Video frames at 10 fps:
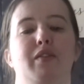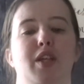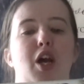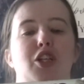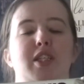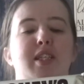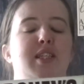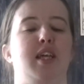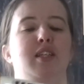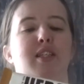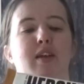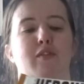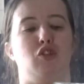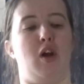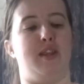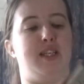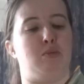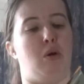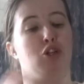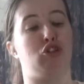loves Hershey's. He says he's never tried
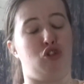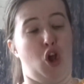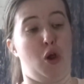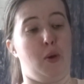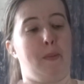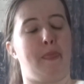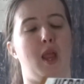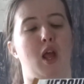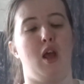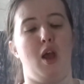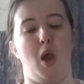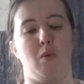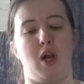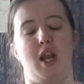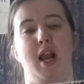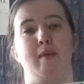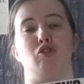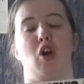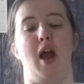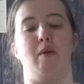this one, so we're going to let him
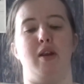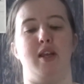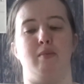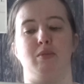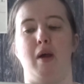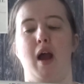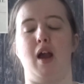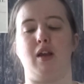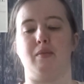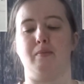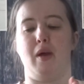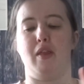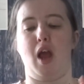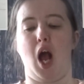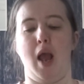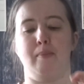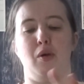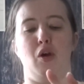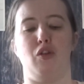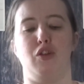try it when he comes back. But I
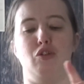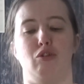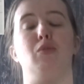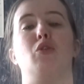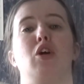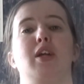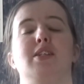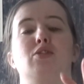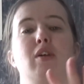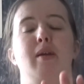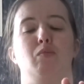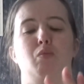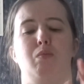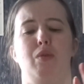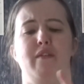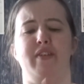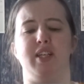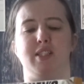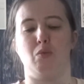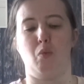put the normal cookies and cream, I think
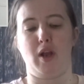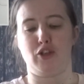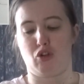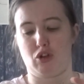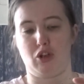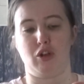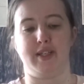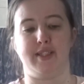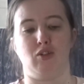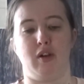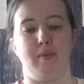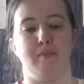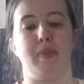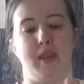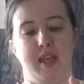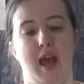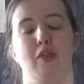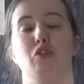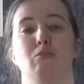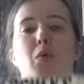it's the white chocolate cookies and cream. Yeah,
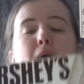the normal